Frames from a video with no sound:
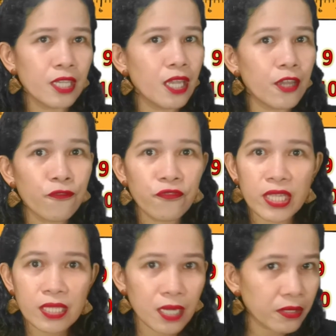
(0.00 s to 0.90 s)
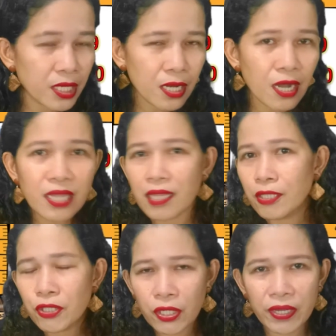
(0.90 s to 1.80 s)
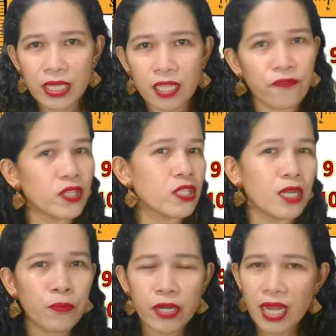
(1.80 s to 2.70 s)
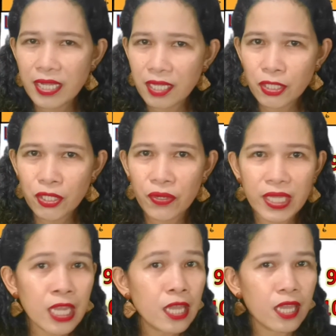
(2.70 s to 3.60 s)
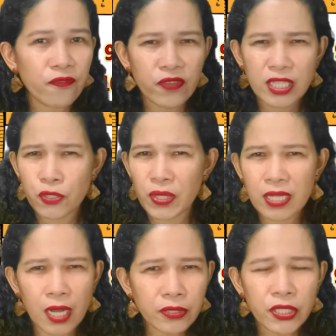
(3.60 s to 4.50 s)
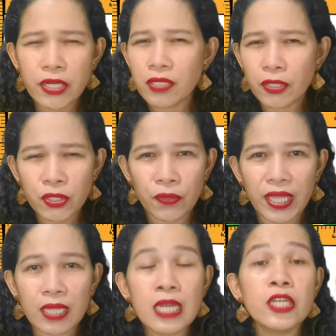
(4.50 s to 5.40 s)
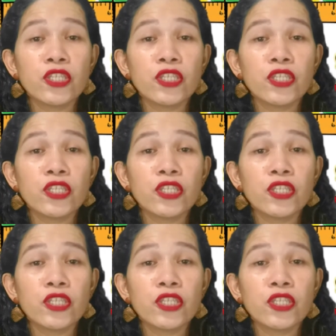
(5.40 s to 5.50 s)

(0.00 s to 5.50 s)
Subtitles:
If it's counting on, then do it. If it's number 9, then do it. If it's with counter, then do it.